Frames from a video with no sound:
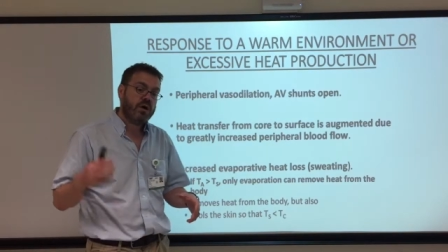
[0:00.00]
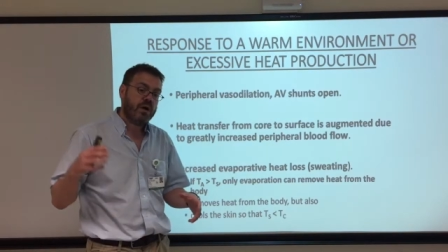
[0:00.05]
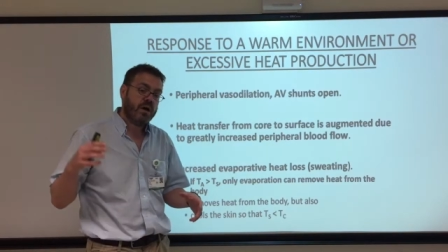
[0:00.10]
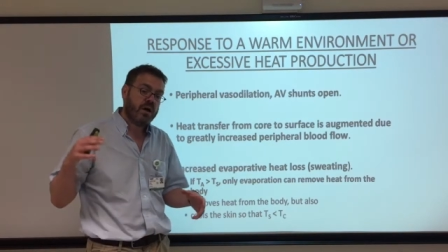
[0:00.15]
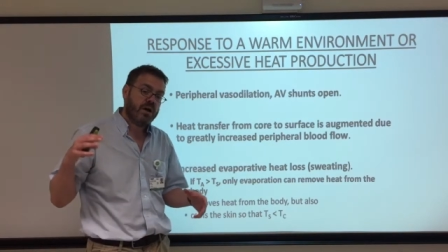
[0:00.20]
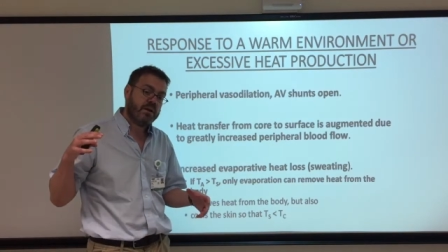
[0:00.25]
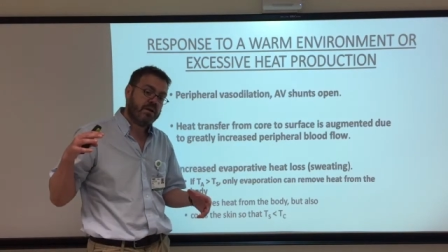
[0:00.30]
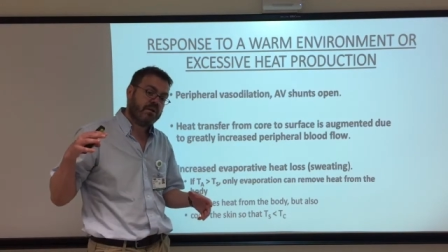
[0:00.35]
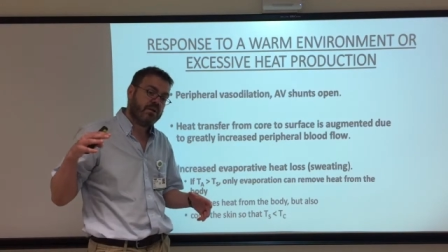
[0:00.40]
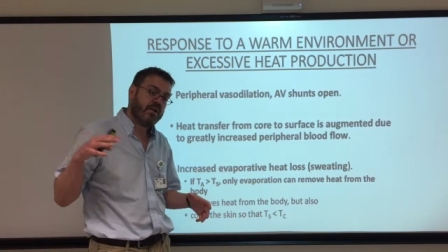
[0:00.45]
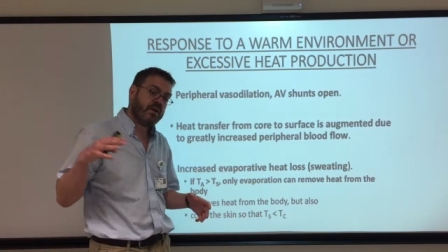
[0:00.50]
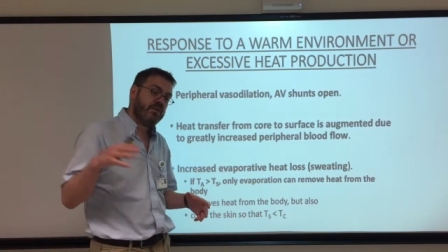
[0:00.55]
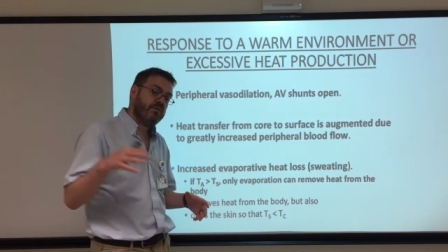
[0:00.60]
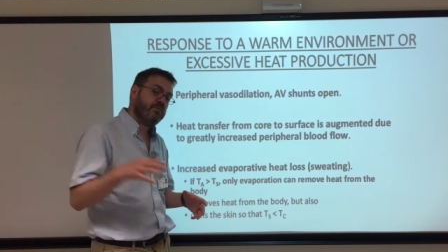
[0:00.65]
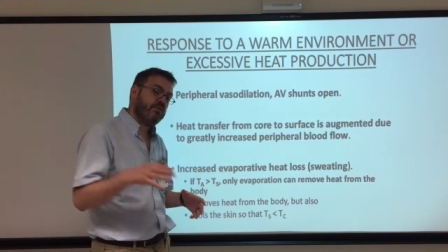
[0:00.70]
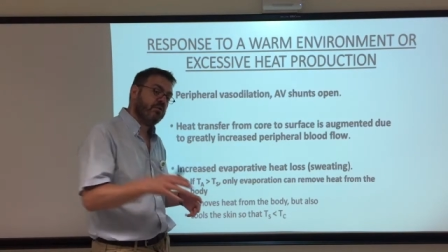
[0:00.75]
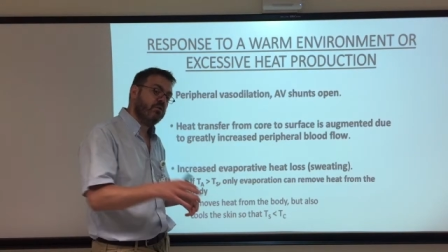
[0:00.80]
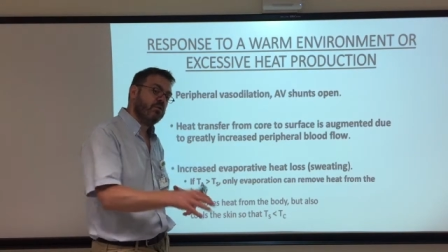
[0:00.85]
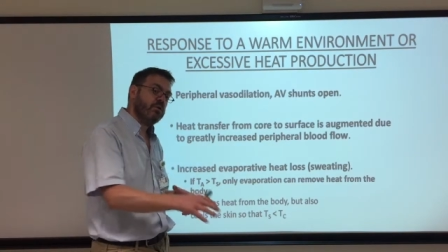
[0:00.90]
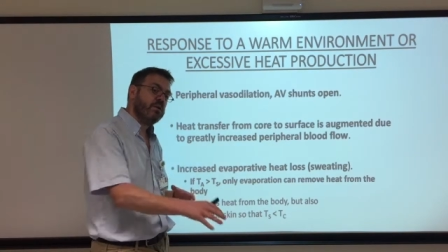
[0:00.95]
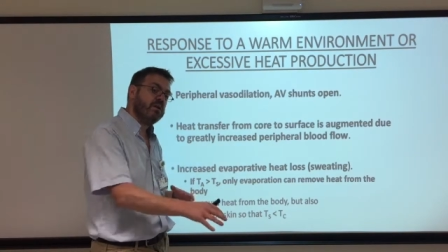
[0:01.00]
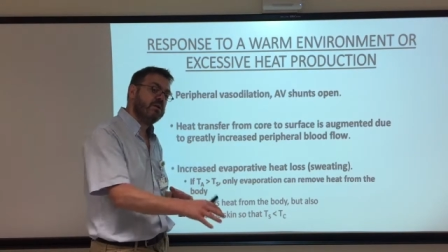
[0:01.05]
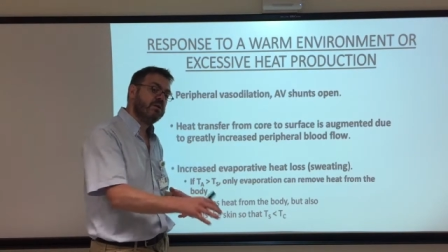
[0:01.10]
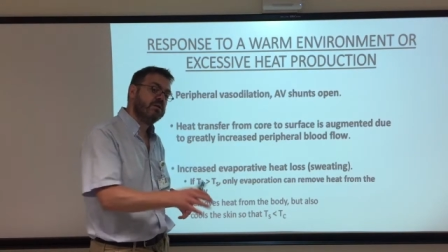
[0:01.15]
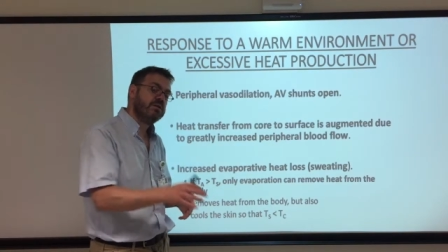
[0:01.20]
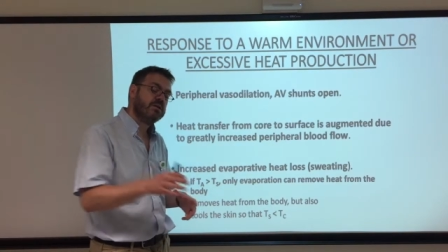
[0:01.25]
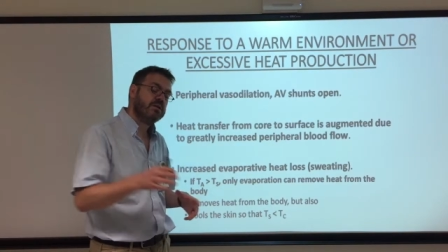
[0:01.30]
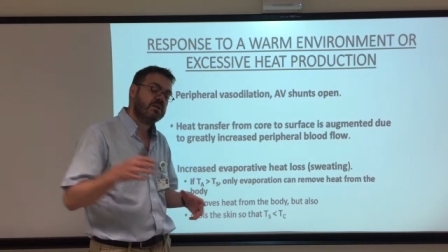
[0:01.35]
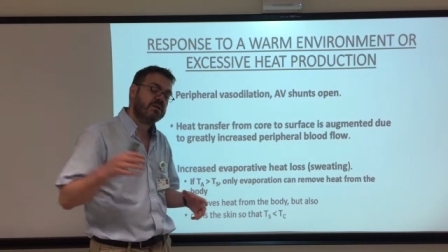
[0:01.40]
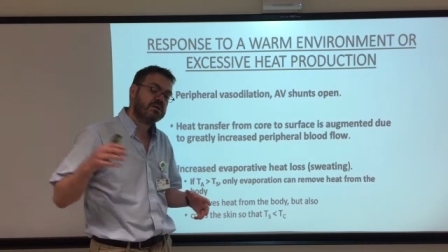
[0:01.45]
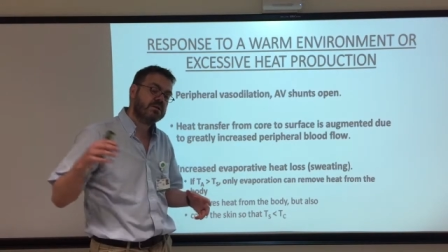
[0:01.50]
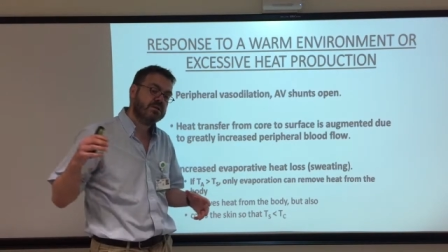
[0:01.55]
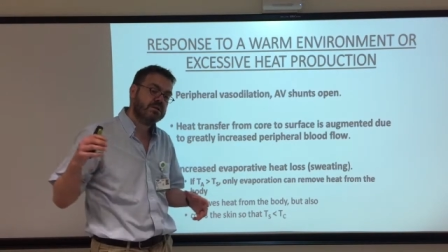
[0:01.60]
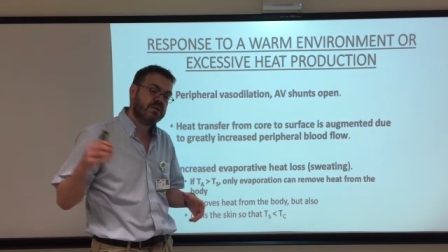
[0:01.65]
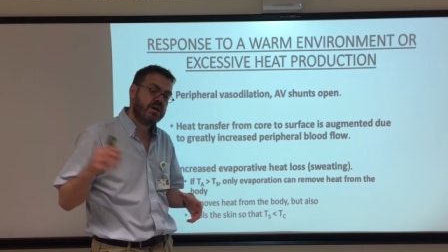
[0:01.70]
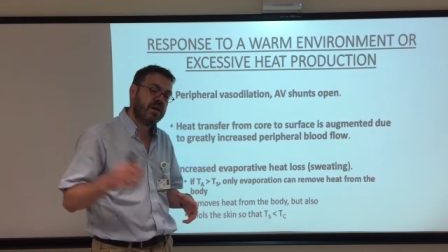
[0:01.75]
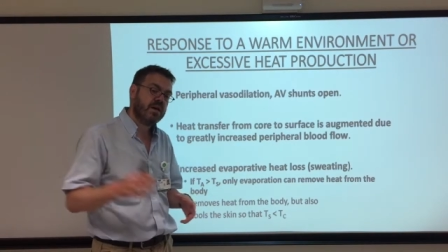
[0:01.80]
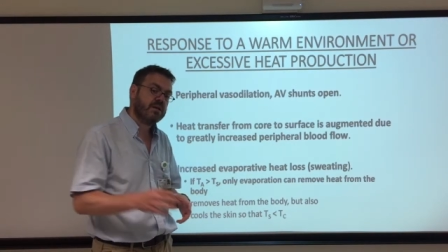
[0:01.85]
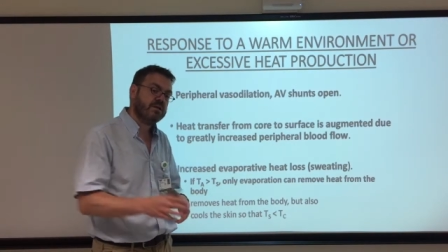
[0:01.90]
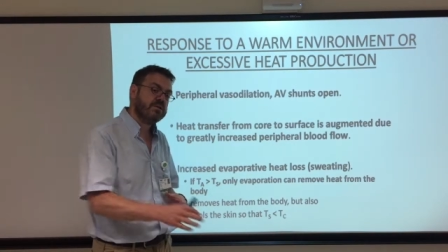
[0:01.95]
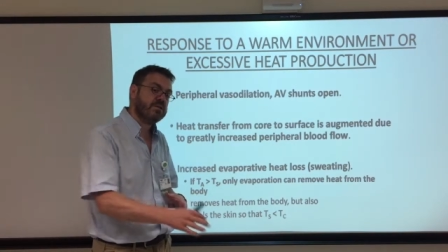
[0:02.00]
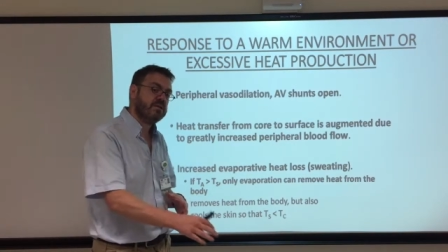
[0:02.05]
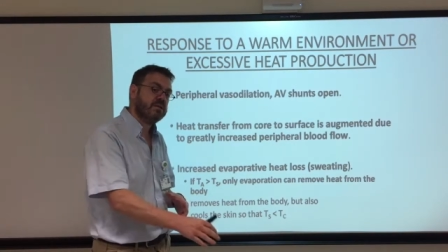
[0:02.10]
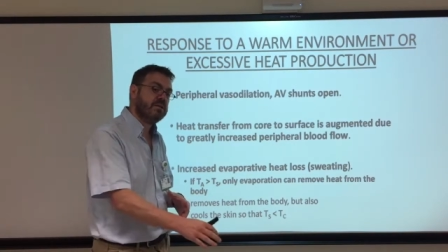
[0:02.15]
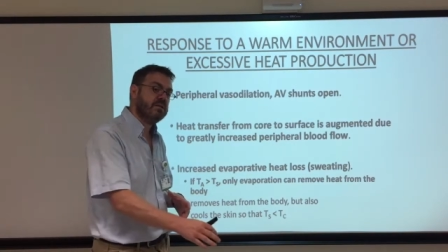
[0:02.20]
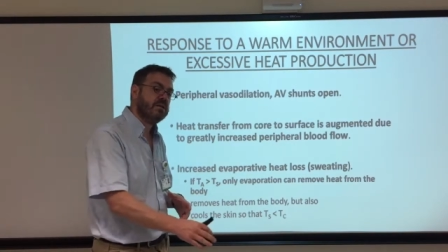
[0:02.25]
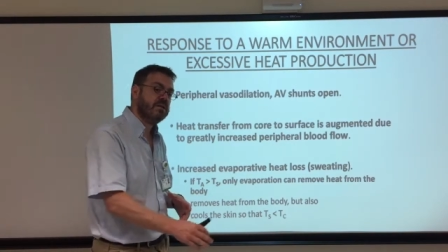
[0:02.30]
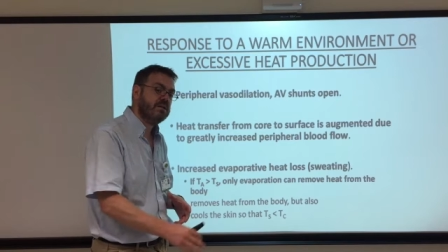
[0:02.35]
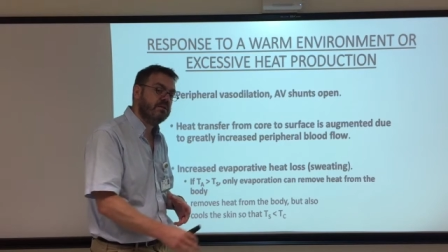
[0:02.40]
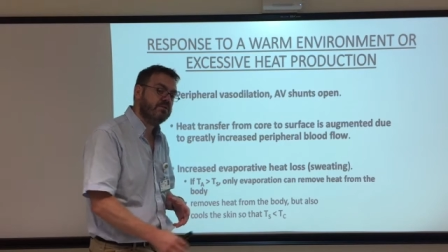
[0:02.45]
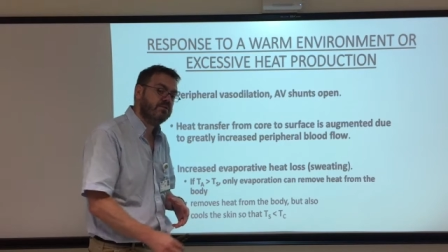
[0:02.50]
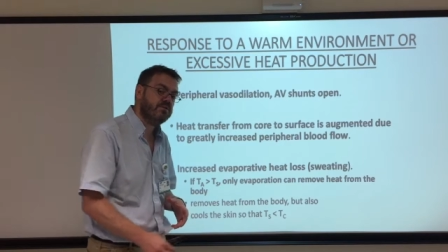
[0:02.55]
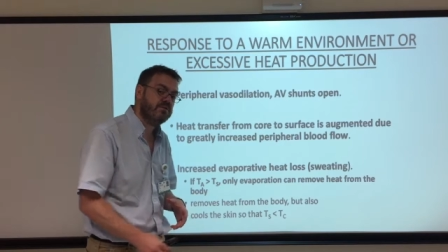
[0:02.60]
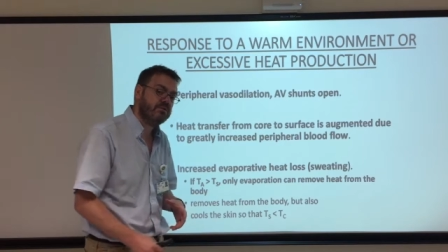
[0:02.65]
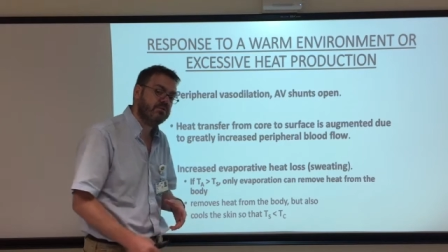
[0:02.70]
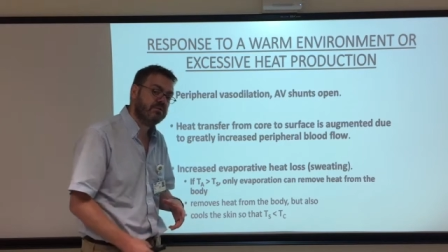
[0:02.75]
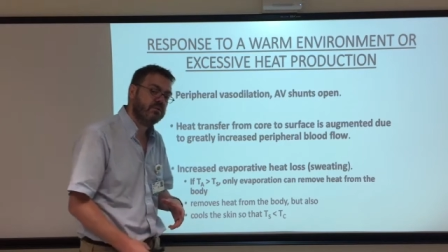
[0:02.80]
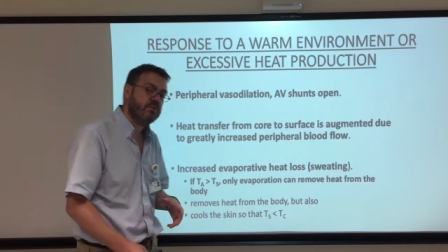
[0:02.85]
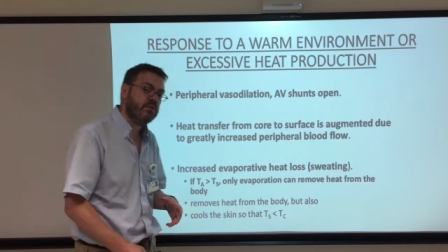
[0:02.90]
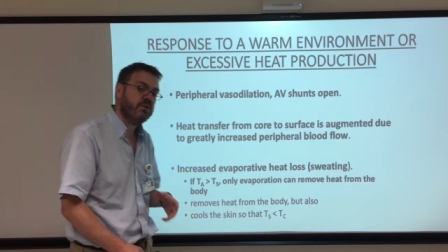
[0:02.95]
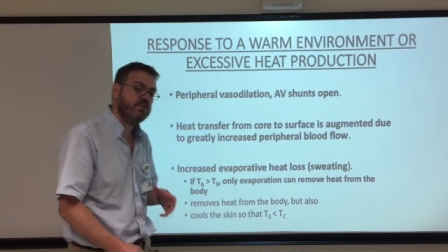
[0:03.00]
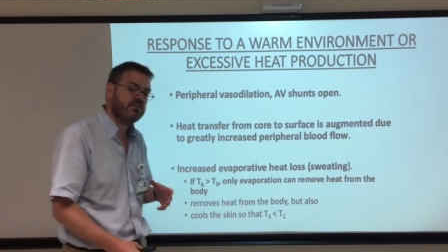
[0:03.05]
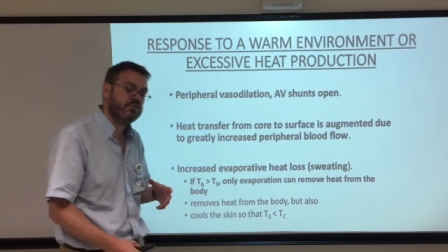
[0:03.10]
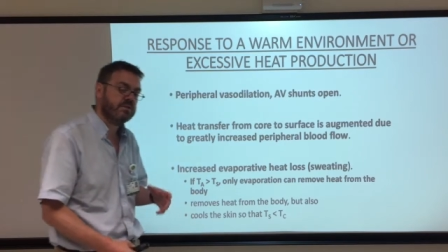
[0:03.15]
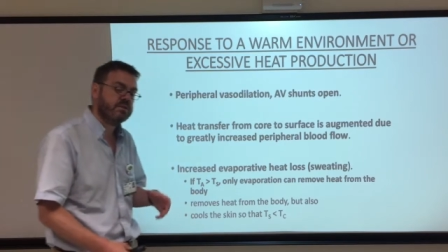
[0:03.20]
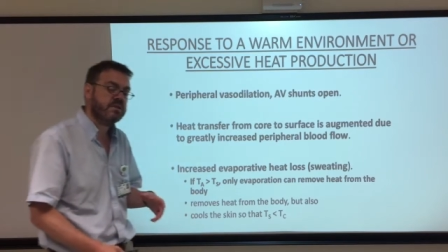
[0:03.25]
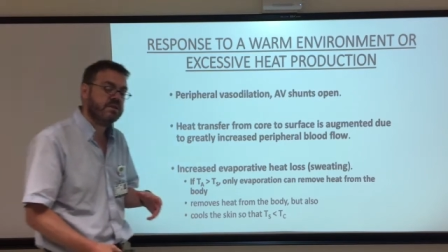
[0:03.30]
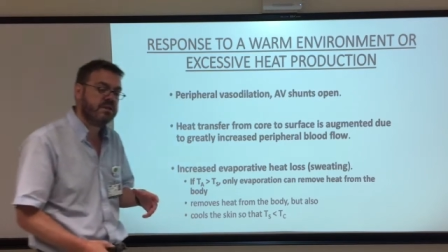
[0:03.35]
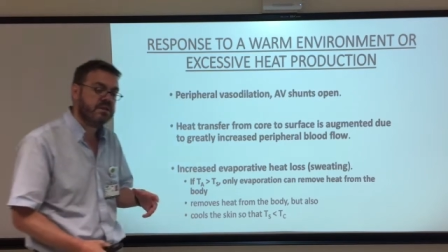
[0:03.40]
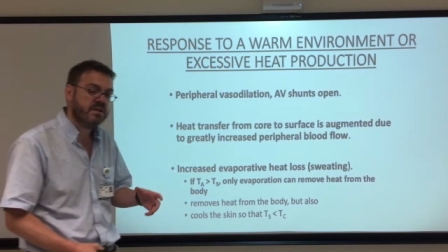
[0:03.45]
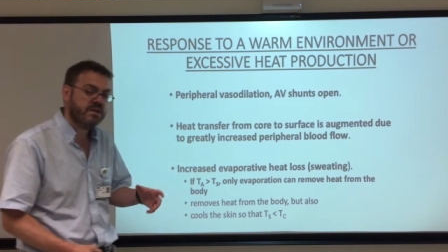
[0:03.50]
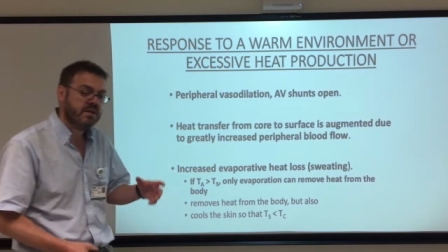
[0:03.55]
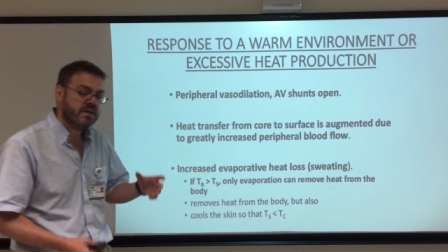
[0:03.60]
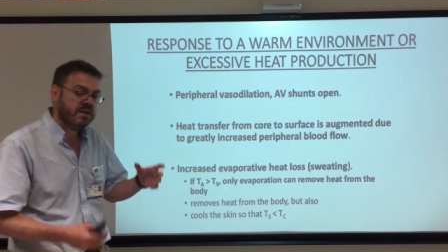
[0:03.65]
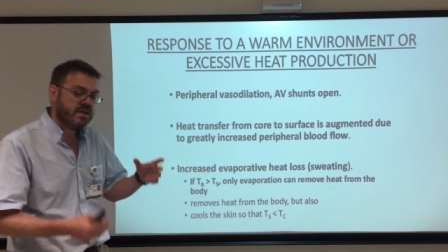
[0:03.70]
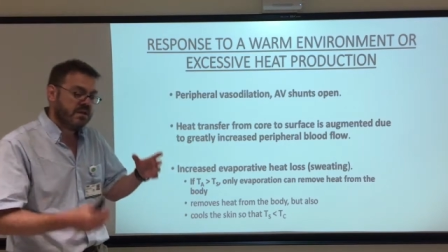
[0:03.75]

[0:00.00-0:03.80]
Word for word: and therefore heat can start to leave. Obviously